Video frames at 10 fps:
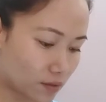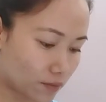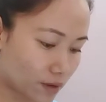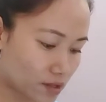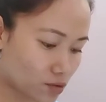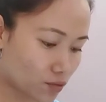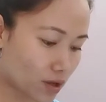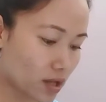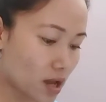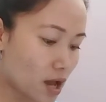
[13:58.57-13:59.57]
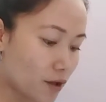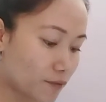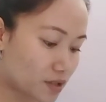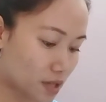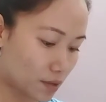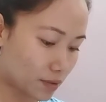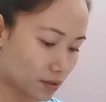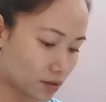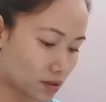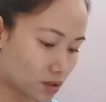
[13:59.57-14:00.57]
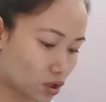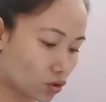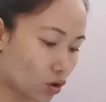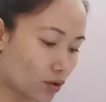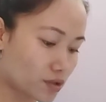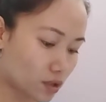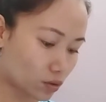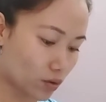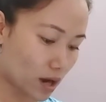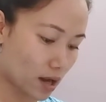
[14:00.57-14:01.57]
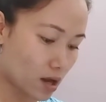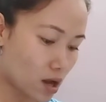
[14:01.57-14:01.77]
Viceroy, Vicerean. Signor, Signora.